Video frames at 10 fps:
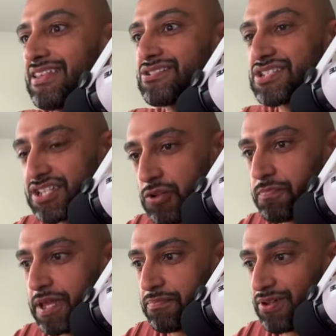There are still
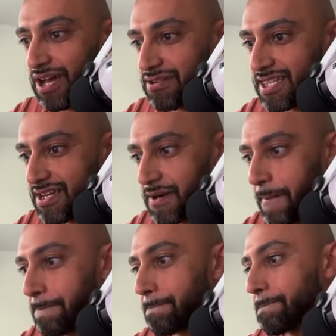people out
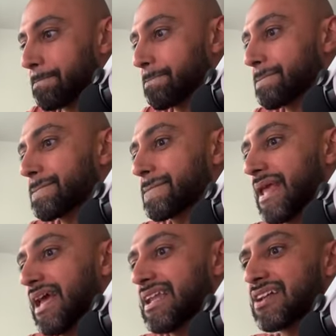there,
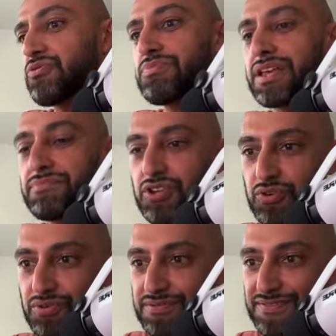and I don't blame
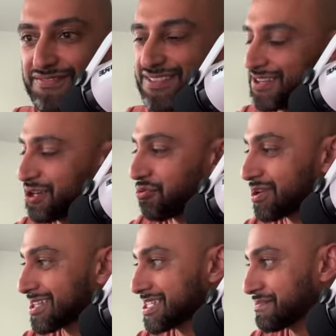you. If you're
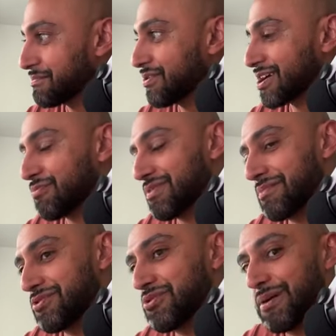one of these people, I don't
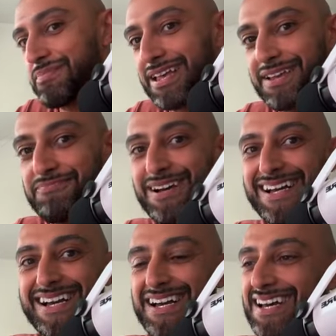blame you. I
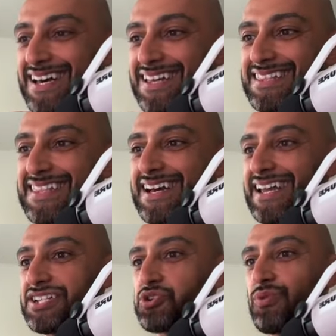blame
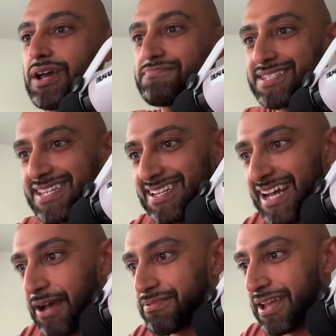the interwebs.
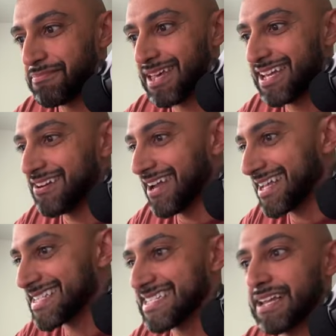I blame the
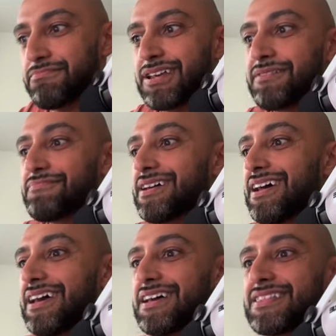internets. I blame
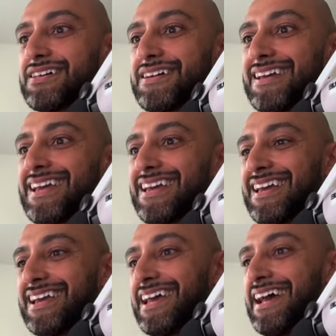
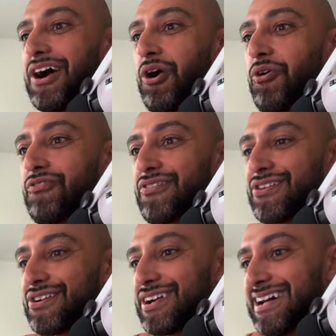the
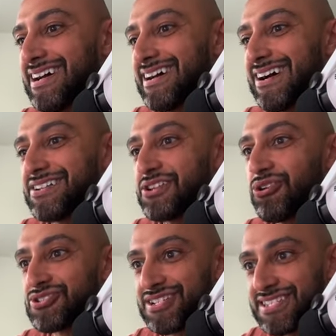
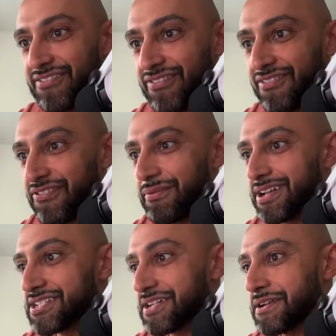overindulgence of
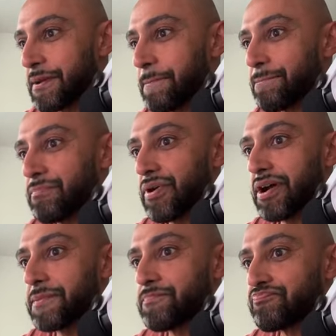information.
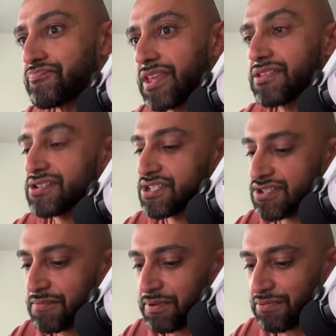But there are
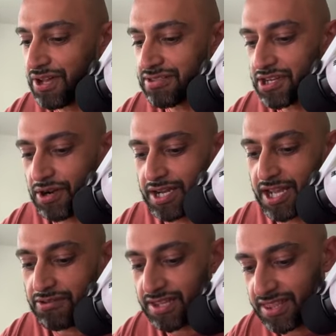still some people out there right
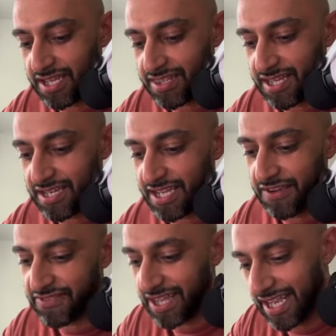now that think that
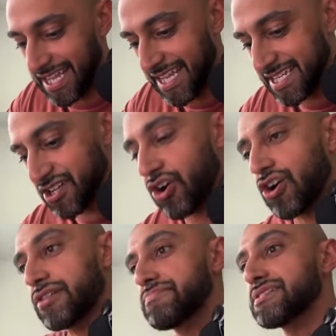if they eat
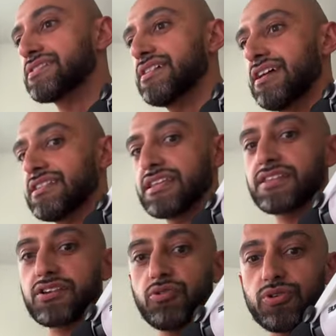carbs,
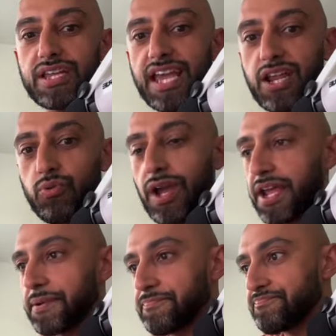that they're going to gain
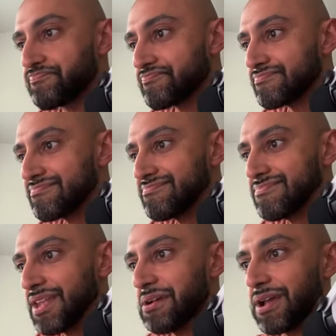weight.
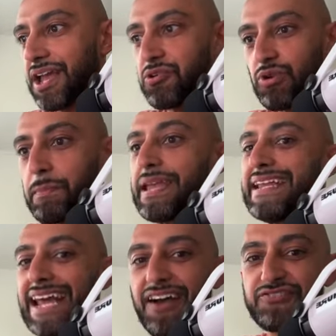Okay,
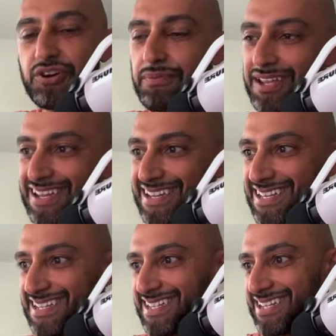repeat after
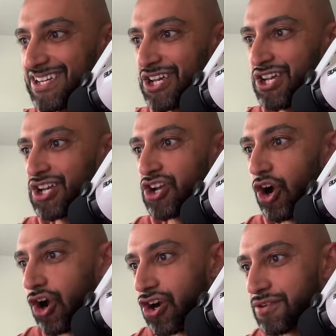me.
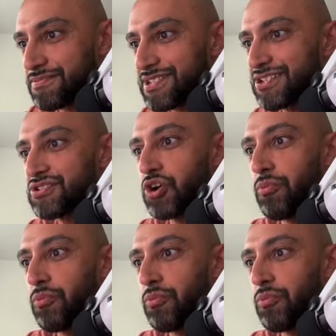Carbs